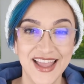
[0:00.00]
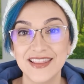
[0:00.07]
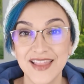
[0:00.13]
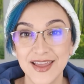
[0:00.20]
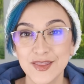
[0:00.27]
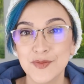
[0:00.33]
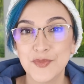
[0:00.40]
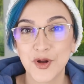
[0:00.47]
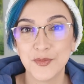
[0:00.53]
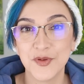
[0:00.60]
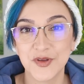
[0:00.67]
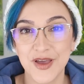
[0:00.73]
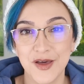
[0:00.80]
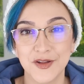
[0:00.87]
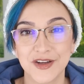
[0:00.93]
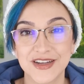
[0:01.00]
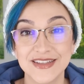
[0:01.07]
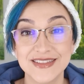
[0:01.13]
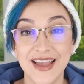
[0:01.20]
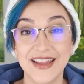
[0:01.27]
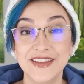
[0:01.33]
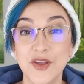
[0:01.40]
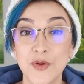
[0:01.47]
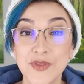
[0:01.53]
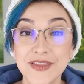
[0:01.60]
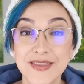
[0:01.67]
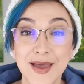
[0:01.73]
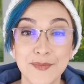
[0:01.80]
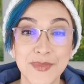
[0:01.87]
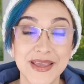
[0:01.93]
I like the purple color because I know
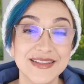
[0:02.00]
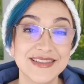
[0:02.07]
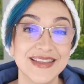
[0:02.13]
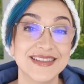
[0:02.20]
that means